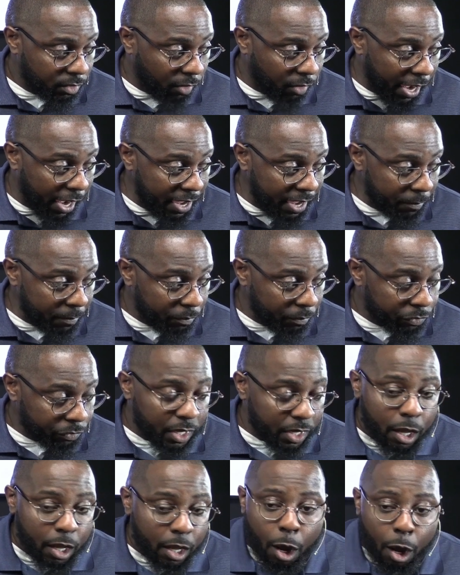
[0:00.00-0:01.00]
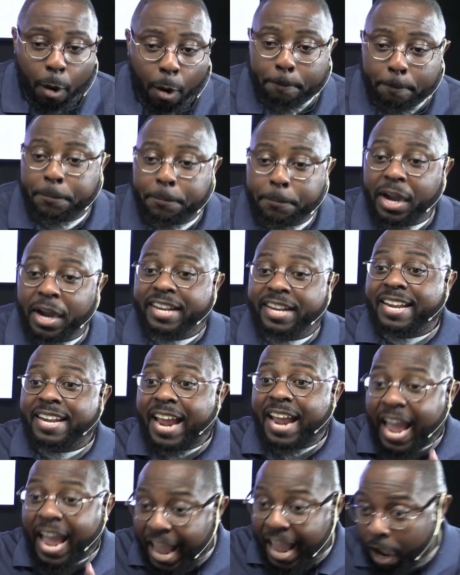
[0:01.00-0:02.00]
Right? But
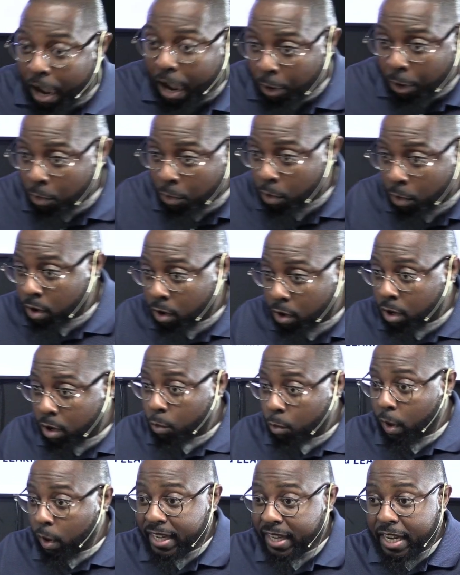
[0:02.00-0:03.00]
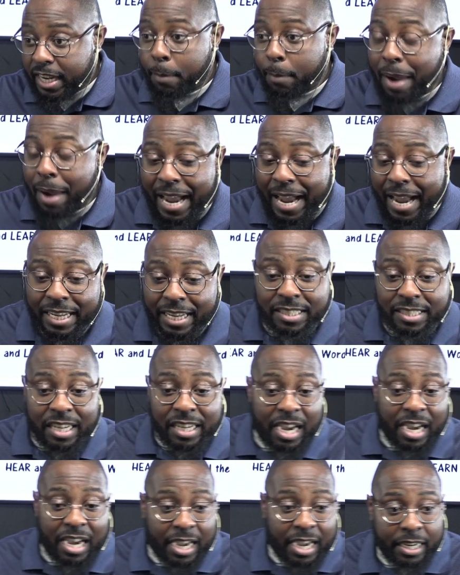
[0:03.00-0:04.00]
now, what Nehemiah has
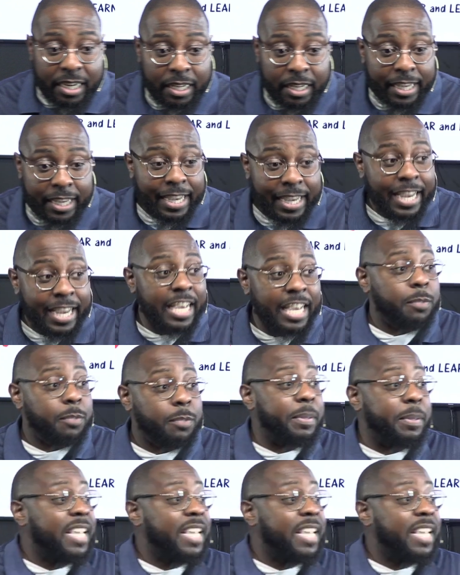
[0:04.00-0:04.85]
done is